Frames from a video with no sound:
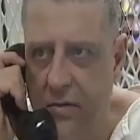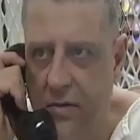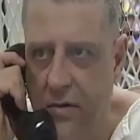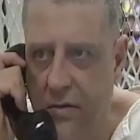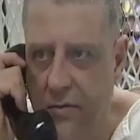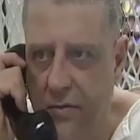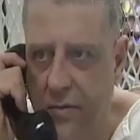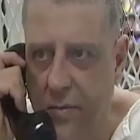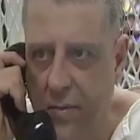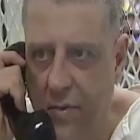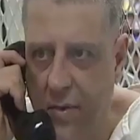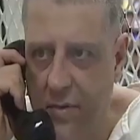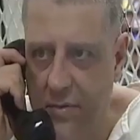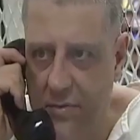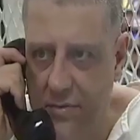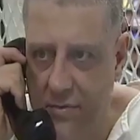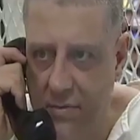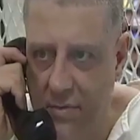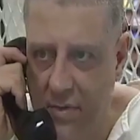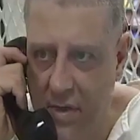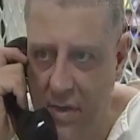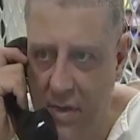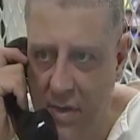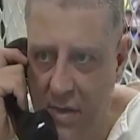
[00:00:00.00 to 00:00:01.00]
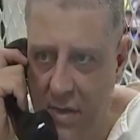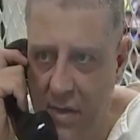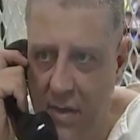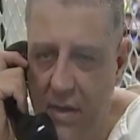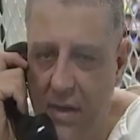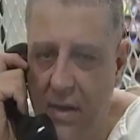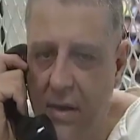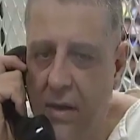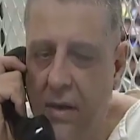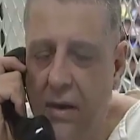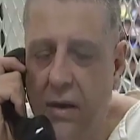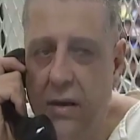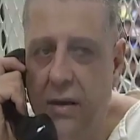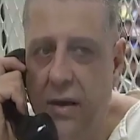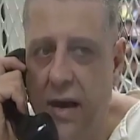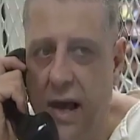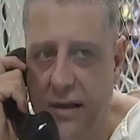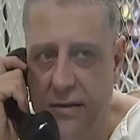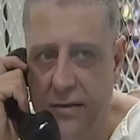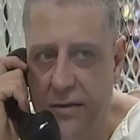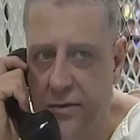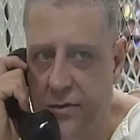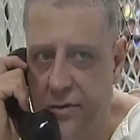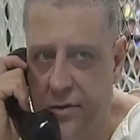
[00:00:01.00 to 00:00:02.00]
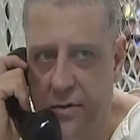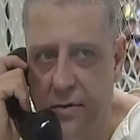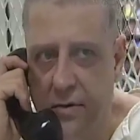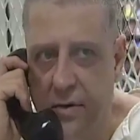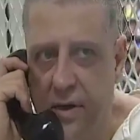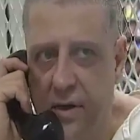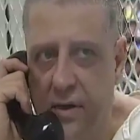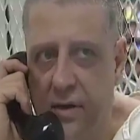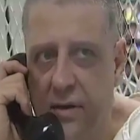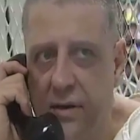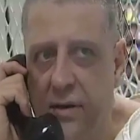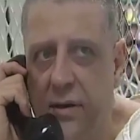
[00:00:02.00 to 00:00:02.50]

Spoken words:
her for perjury, not the jury.